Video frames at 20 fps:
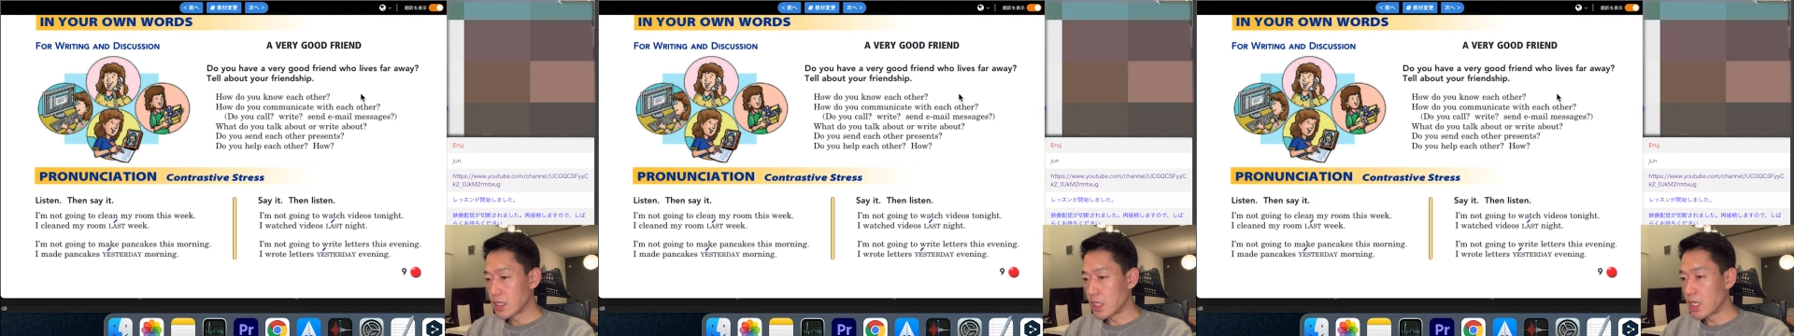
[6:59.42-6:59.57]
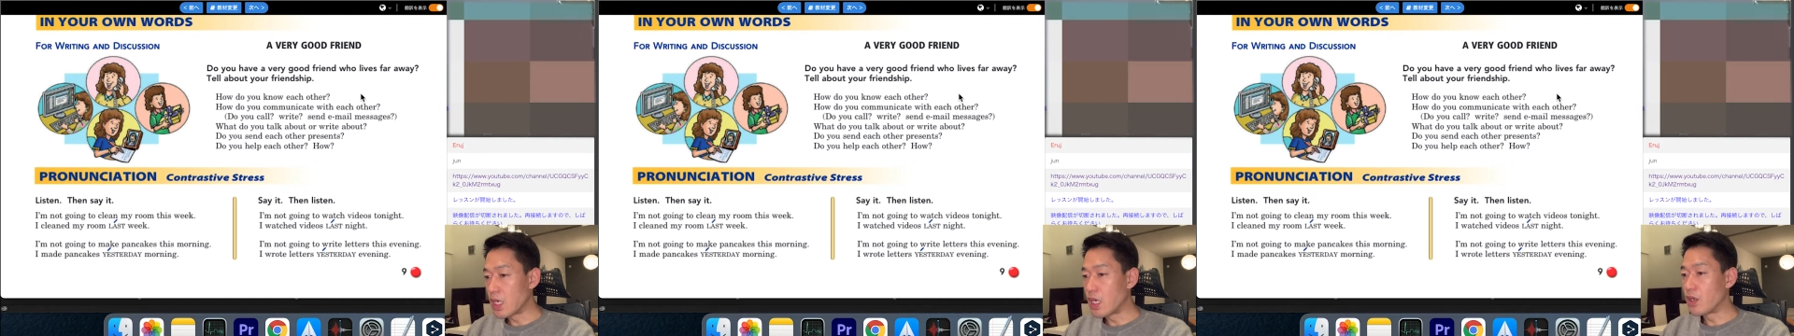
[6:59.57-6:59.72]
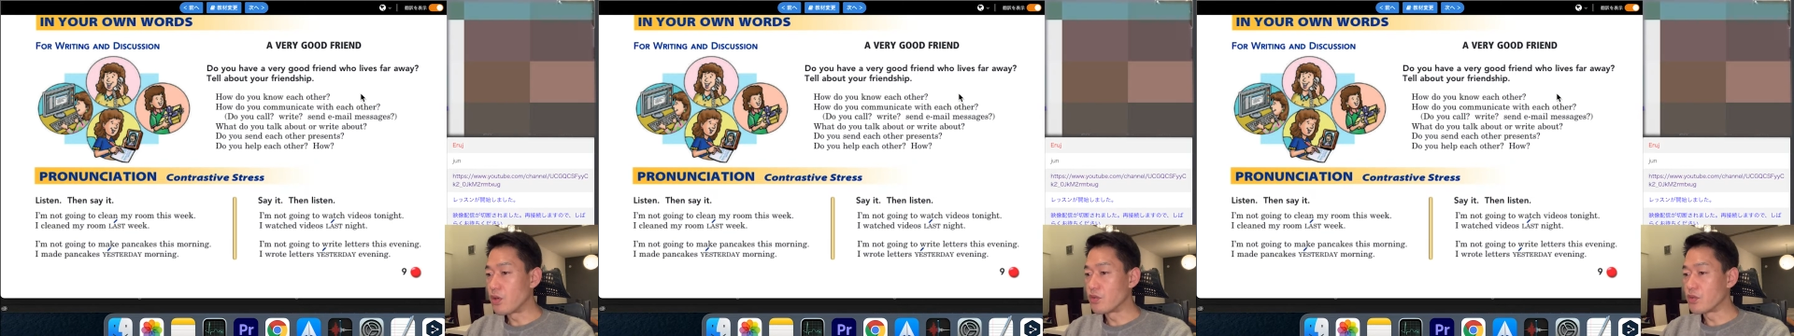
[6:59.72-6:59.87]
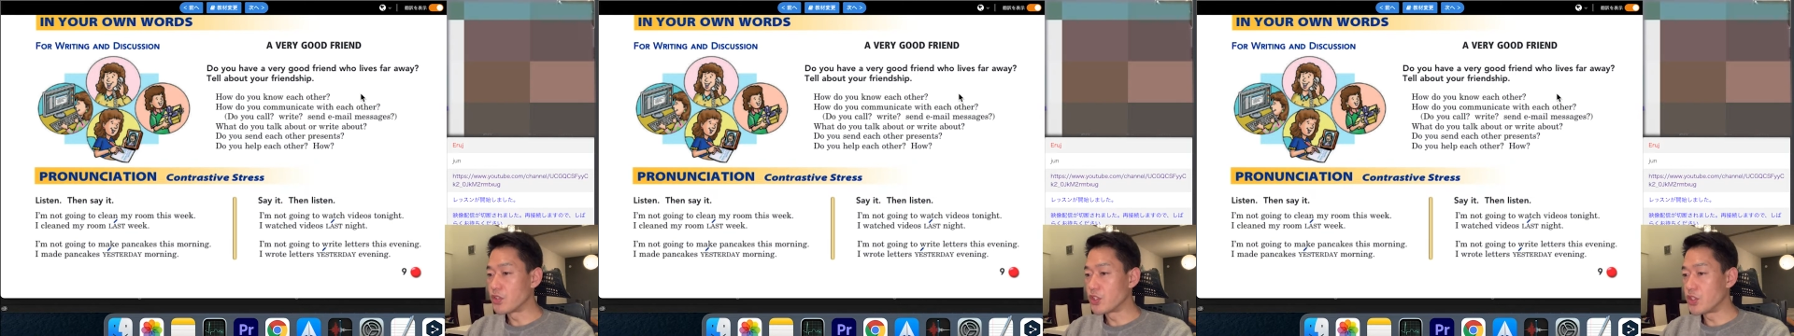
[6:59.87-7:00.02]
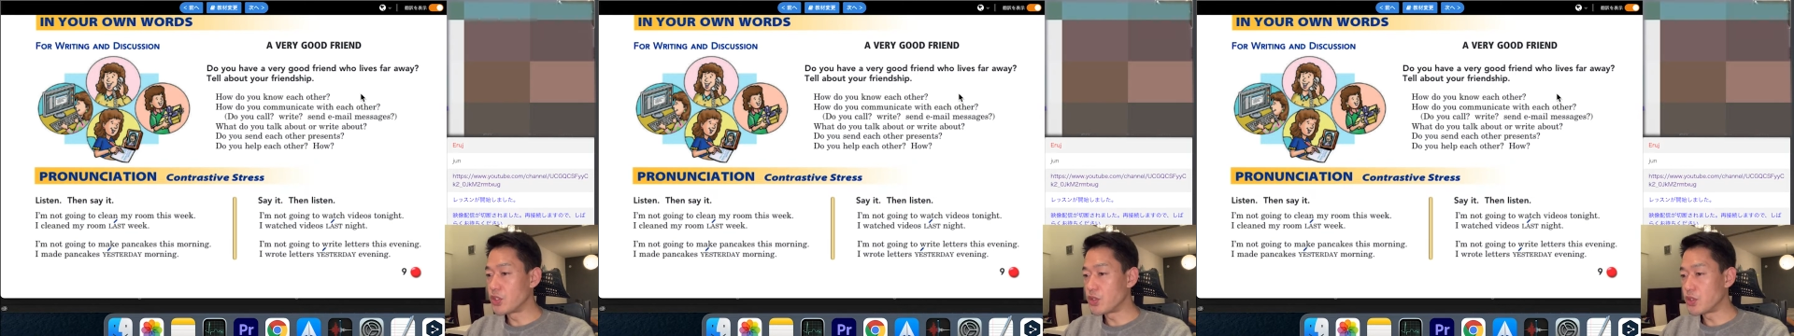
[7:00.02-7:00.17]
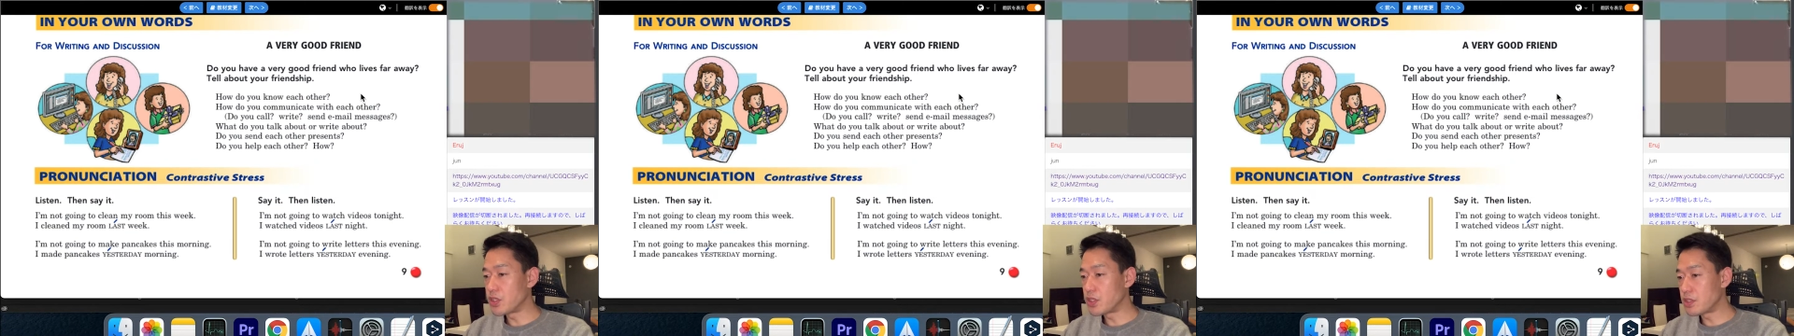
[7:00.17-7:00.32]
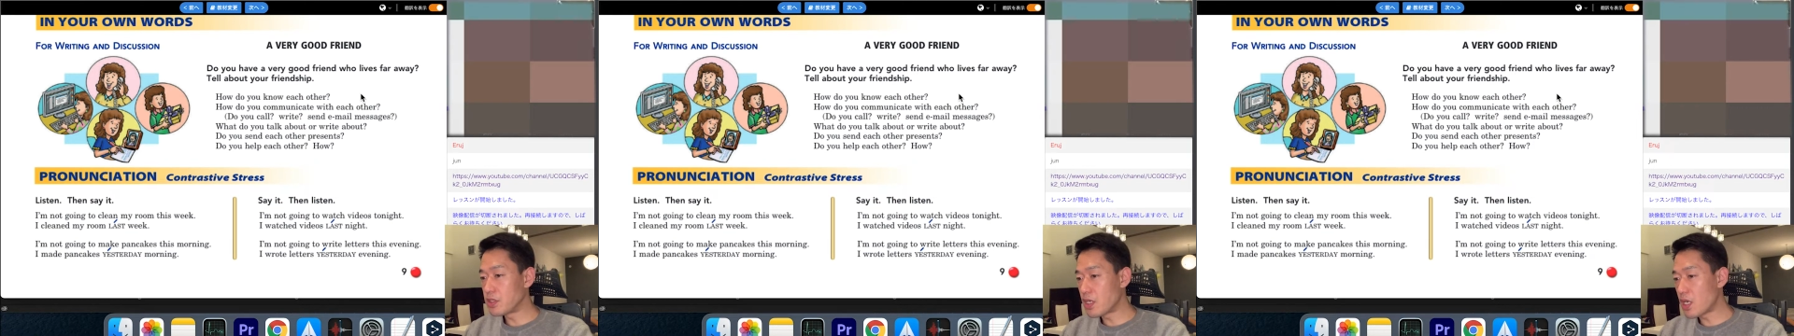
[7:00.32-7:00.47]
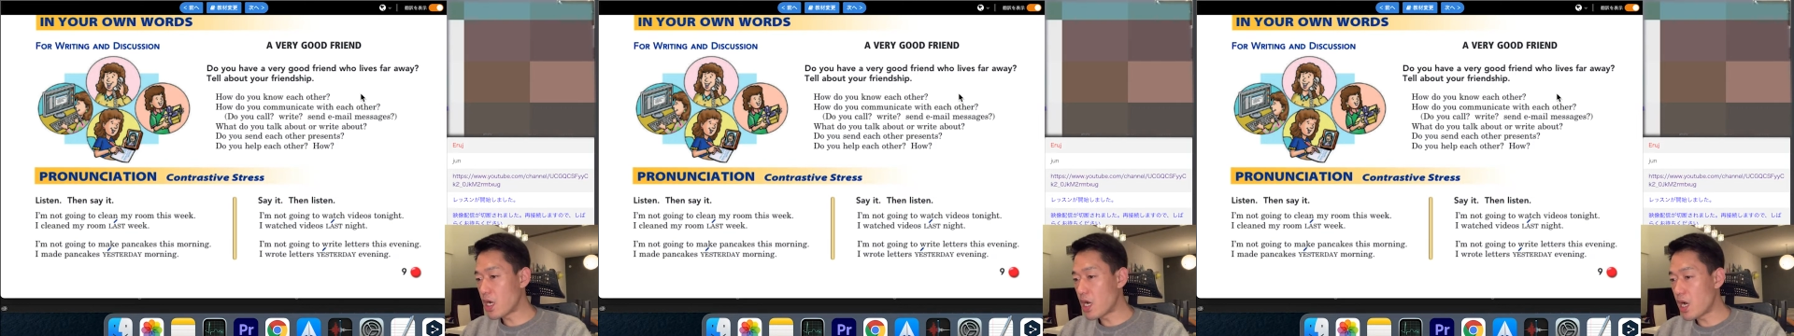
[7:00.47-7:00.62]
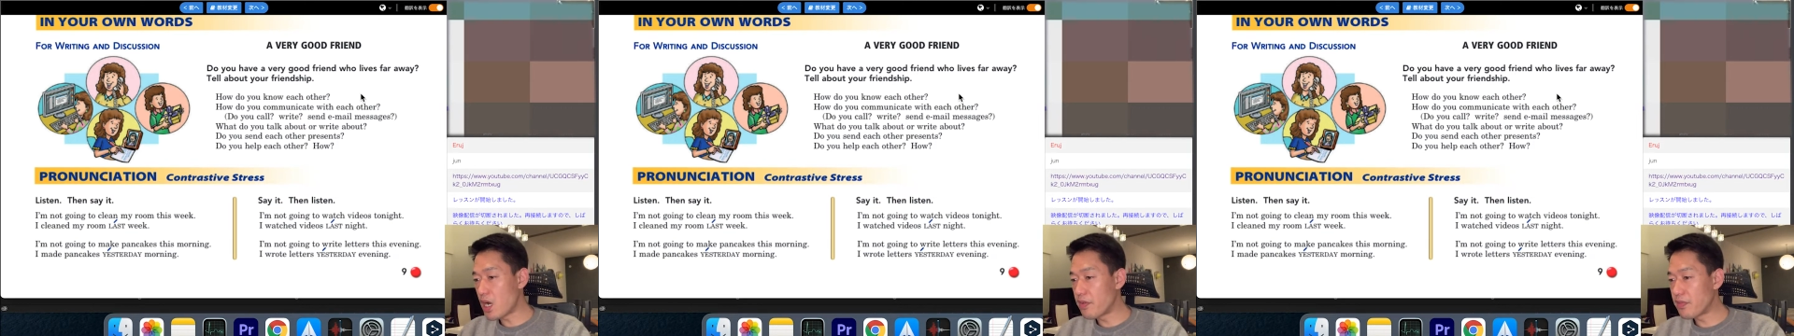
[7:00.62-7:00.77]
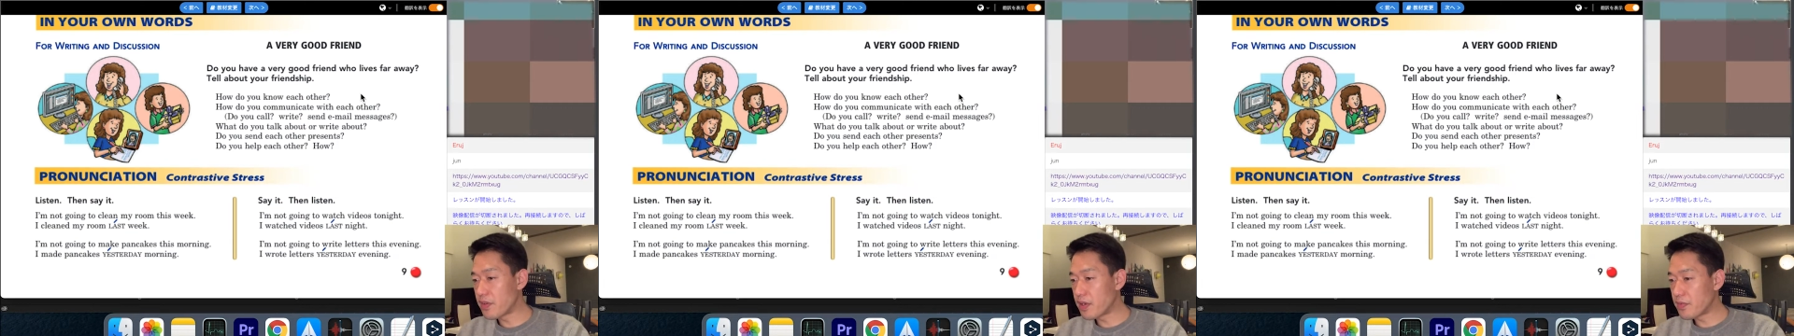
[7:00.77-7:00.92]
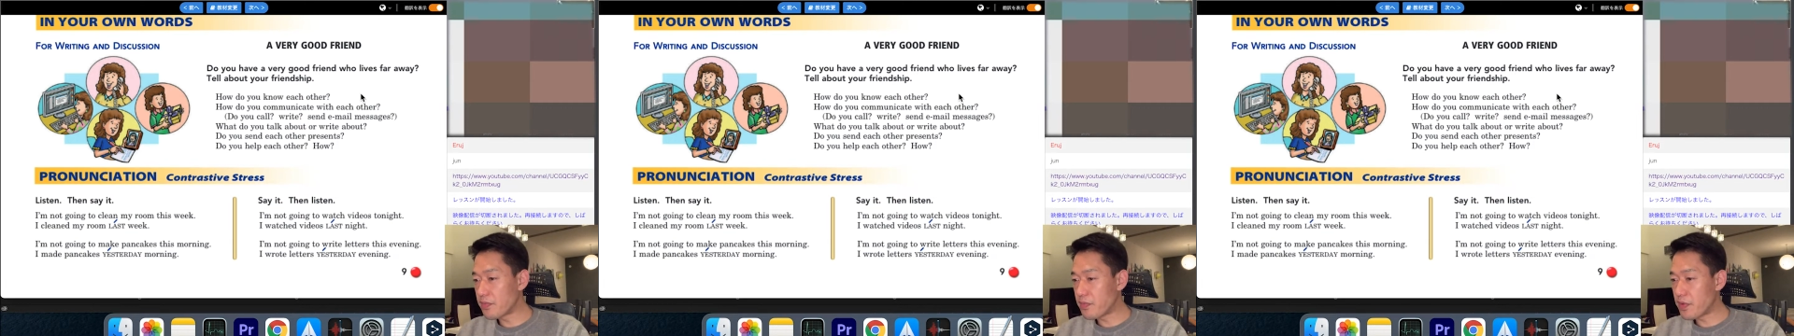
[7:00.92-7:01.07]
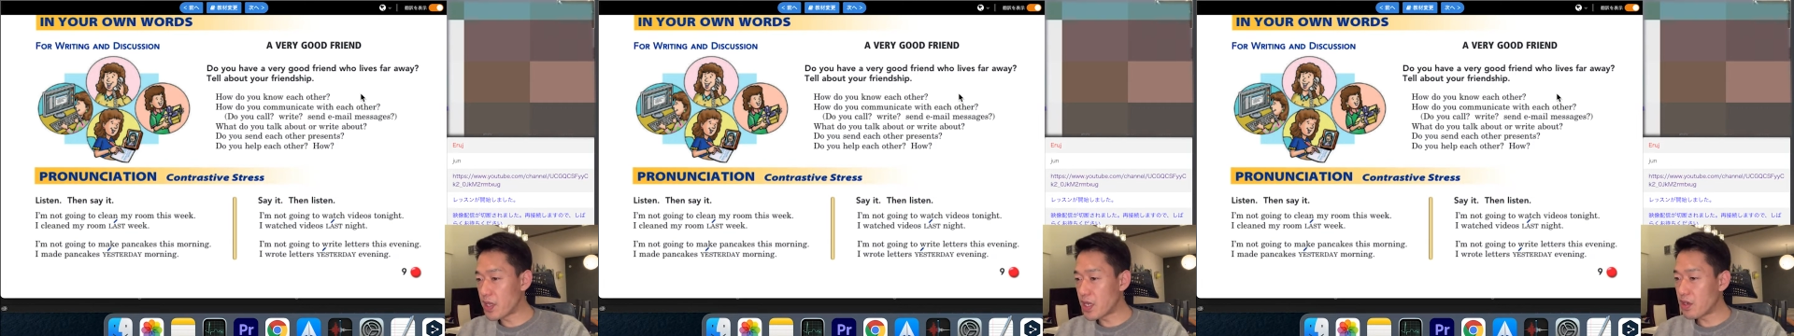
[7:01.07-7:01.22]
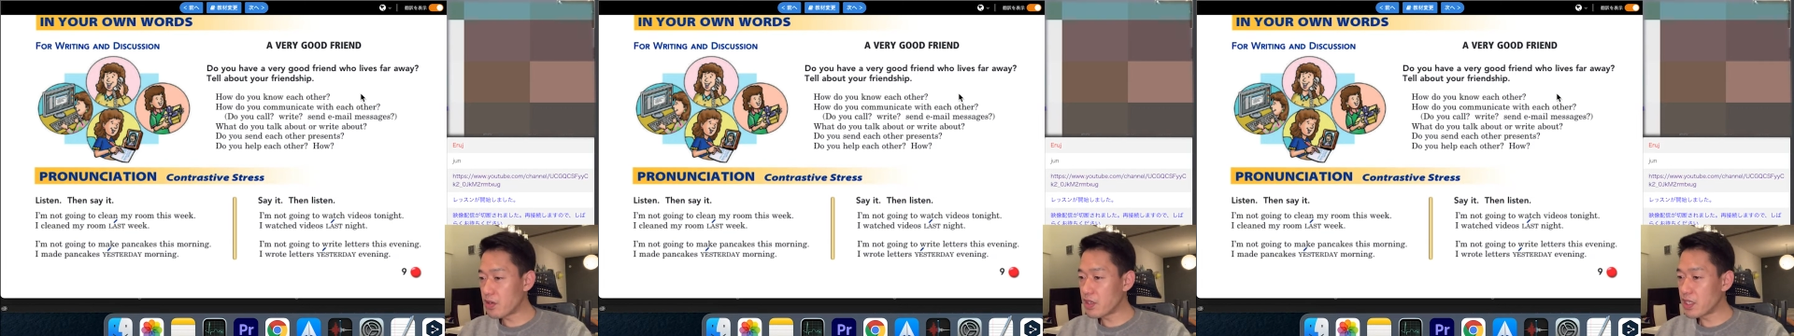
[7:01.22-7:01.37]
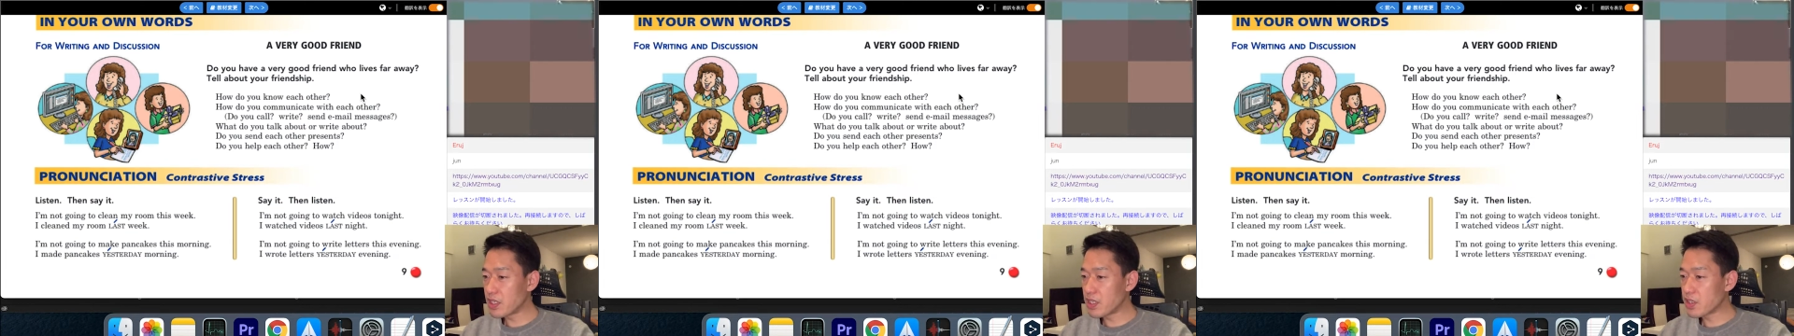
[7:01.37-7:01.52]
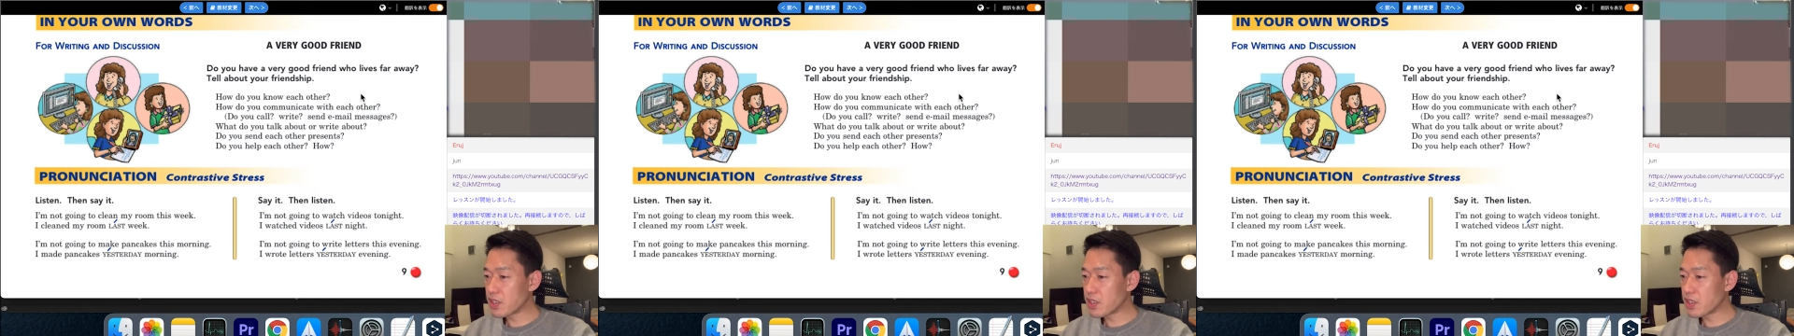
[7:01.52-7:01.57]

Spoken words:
Do you have a very